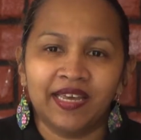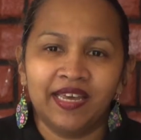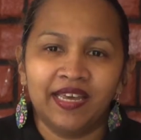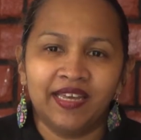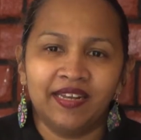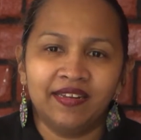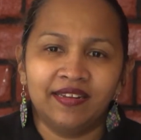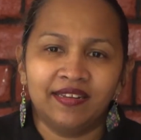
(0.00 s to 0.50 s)

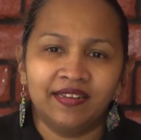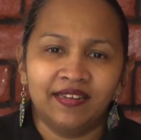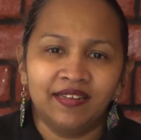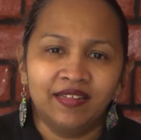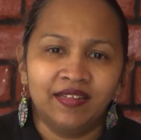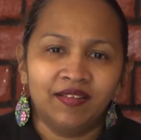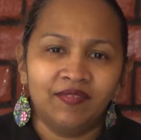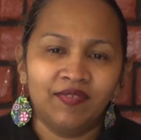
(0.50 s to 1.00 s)
and
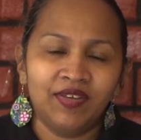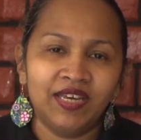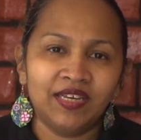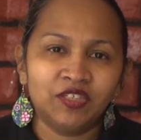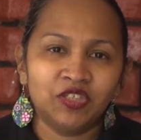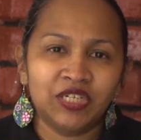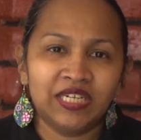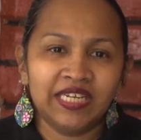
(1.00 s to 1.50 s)
we
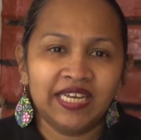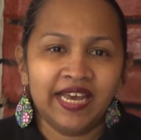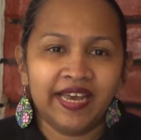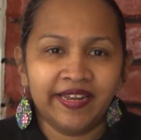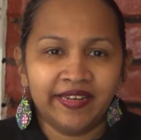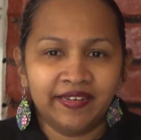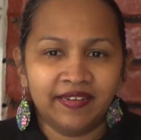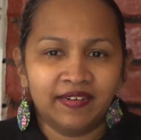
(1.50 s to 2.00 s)
actually
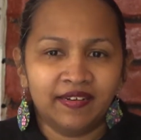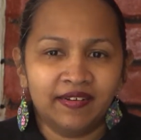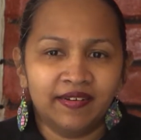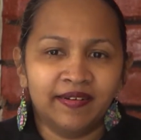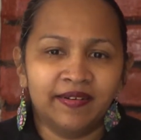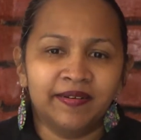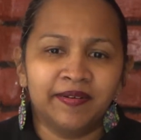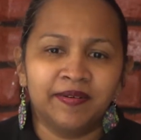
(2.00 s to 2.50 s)
had
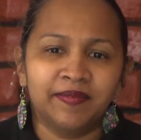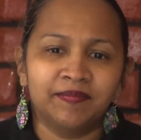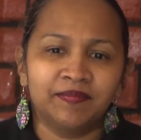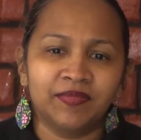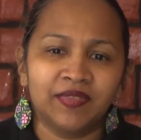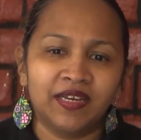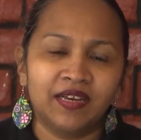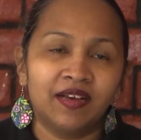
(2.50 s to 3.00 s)
uh,
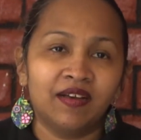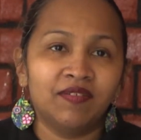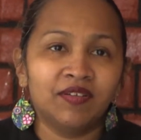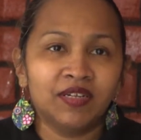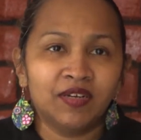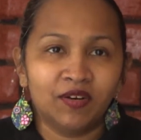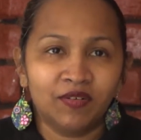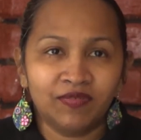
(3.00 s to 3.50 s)
the
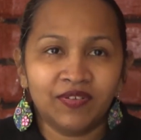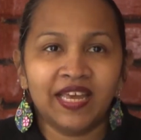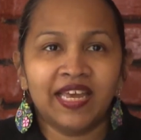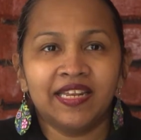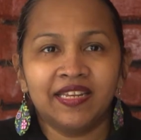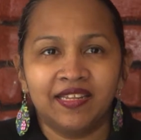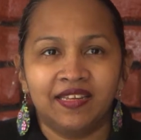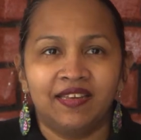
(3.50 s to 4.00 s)
governor of
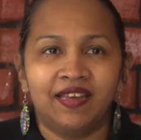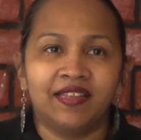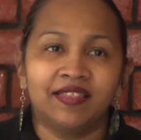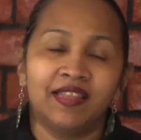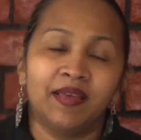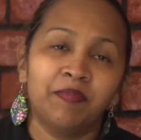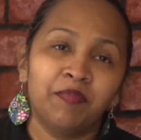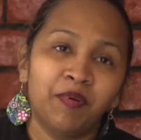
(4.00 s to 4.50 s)
Kandy at
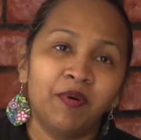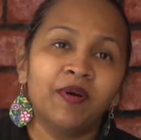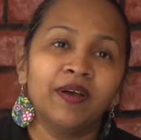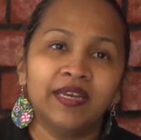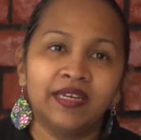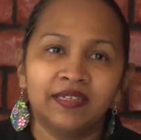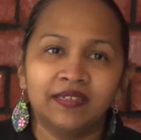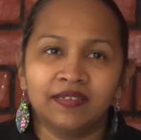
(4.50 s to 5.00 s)
that
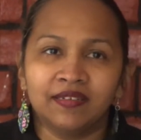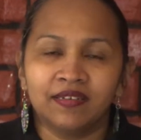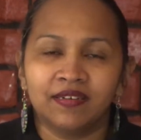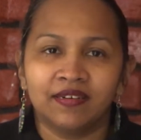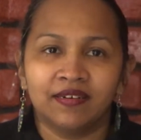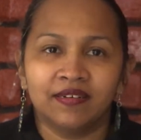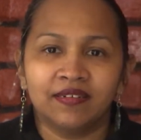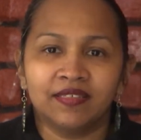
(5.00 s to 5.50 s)
point
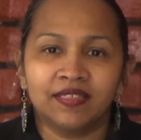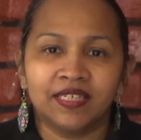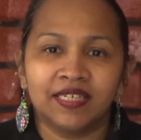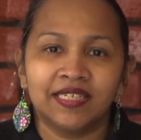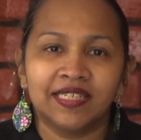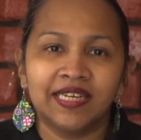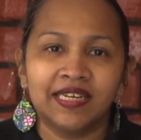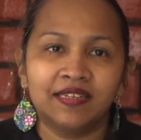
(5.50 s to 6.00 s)
uh,
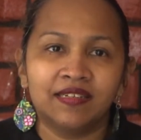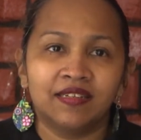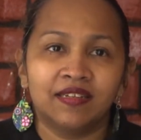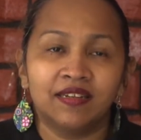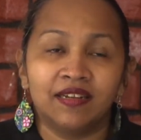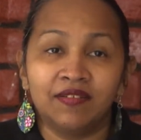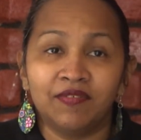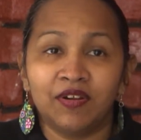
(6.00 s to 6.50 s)
say that
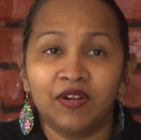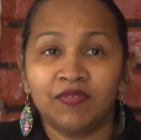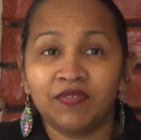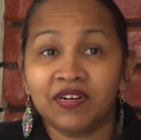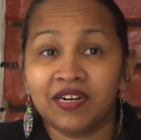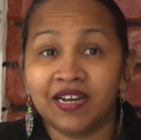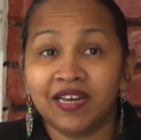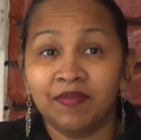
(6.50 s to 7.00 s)
the level of
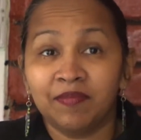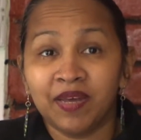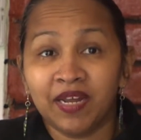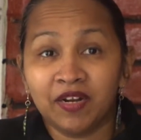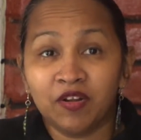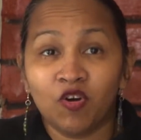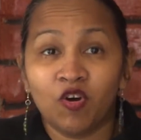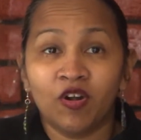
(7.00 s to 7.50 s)
crime
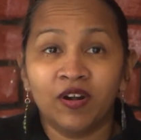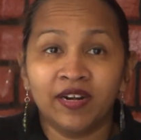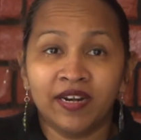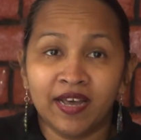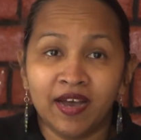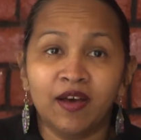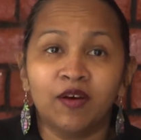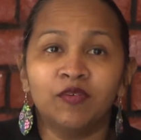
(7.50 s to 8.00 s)
had gone
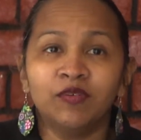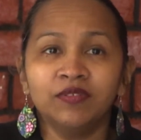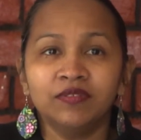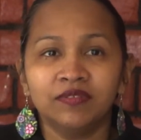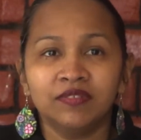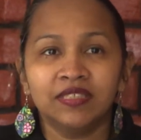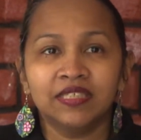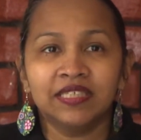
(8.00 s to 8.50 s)
down
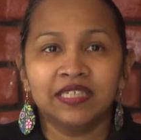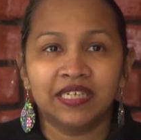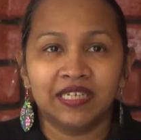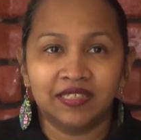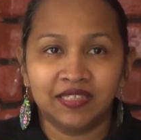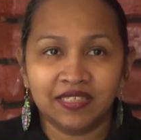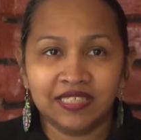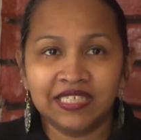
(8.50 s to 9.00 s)

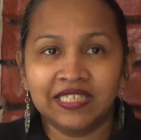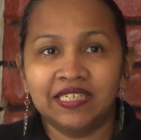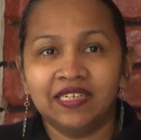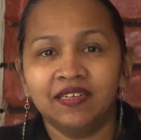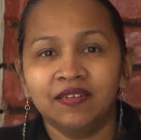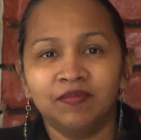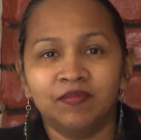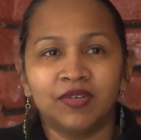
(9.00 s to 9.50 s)
in the
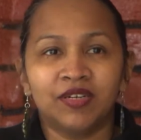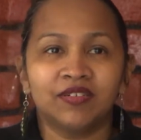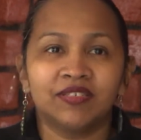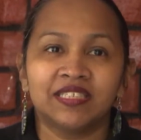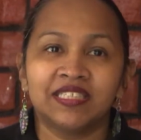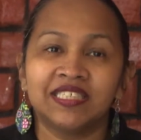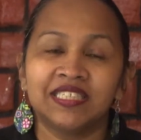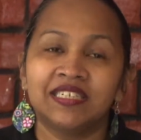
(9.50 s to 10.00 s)
city because
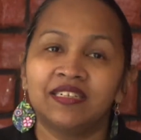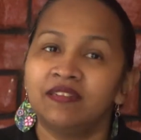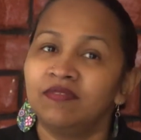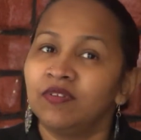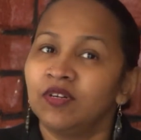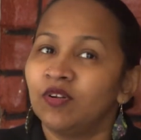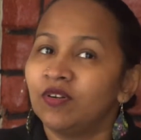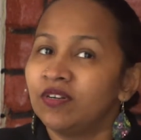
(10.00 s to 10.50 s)
the children
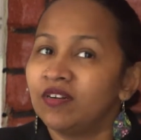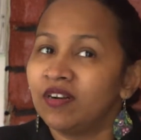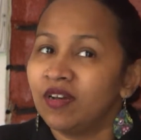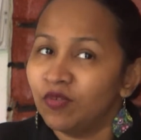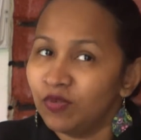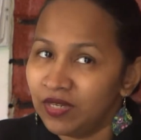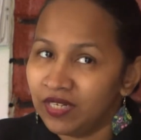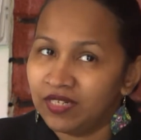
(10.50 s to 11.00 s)
were not
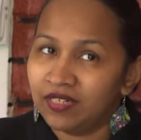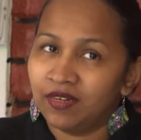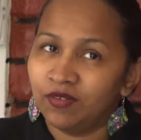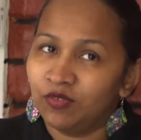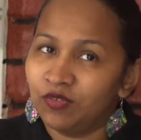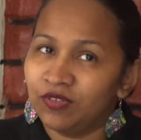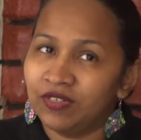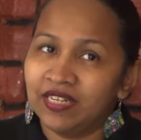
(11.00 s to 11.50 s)
around in
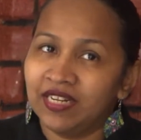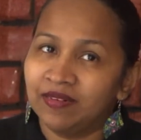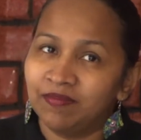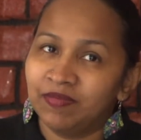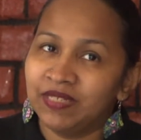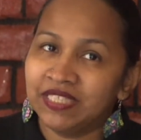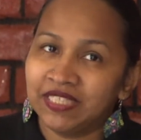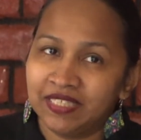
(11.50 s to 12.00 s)
town to create
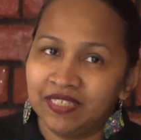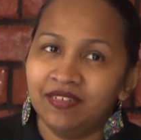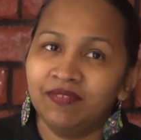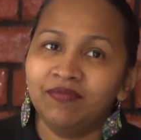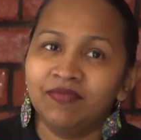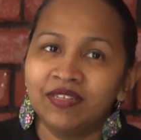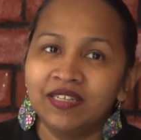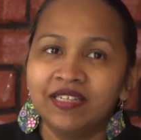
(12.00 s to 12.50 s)
mischief.
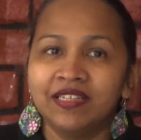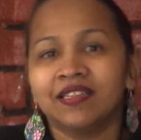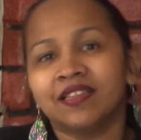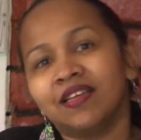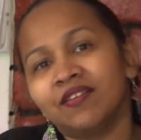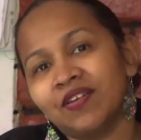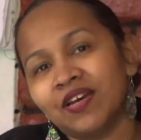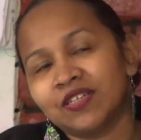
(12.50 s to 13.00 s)

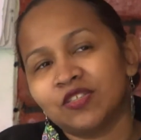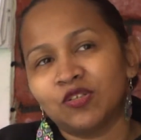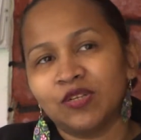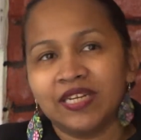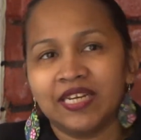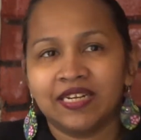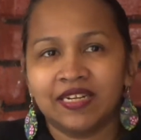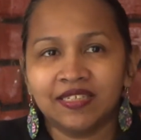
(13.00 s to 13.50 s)
They were
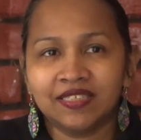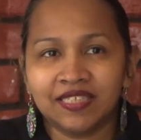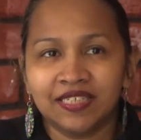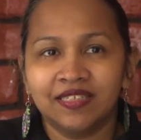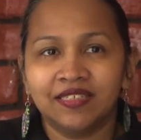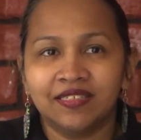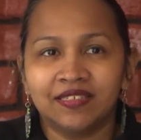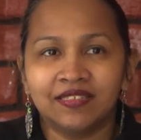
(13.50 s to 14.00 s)
actually at our
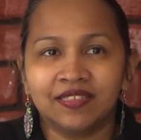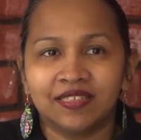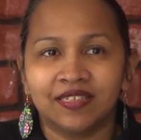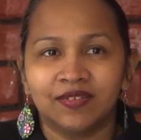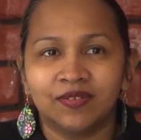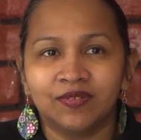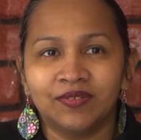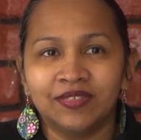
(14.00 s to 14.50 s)
centers
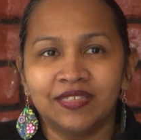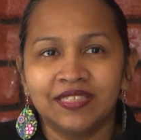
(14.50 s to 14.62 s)
now.